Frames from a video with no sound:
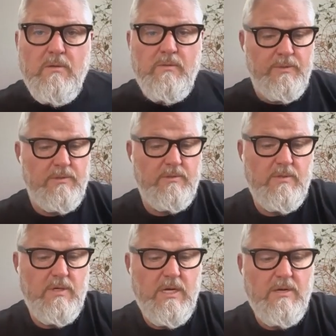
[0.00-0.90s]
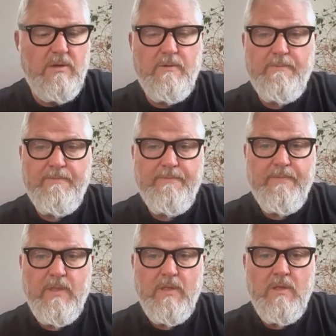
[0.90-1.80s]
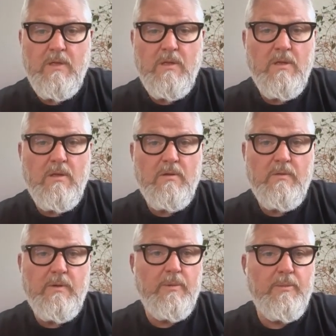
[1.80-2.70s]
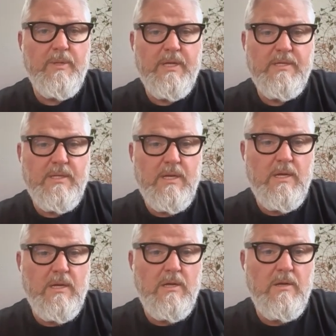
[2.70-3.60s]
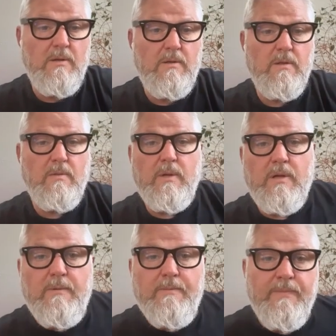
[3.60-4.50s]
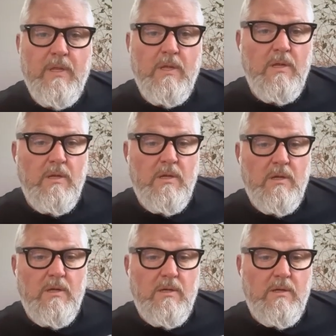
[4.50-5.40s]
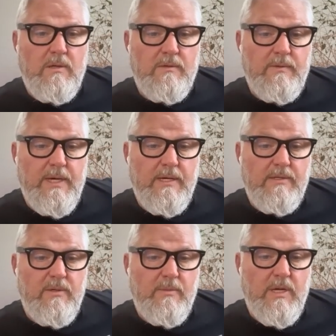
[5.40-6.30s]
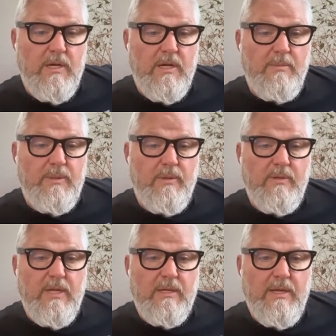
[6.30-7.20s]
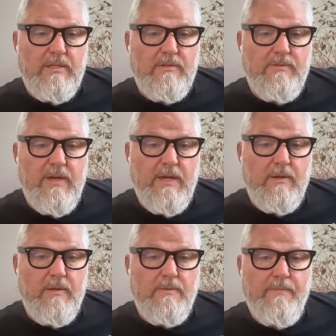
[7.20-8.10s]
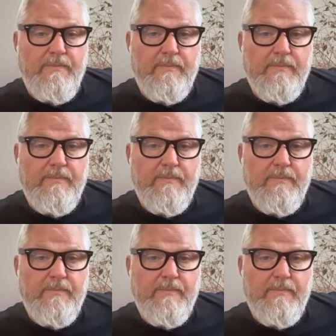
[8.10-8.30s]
oops, what did I do? In Perplexity, there we go. All right, so I'm going to upload that last file.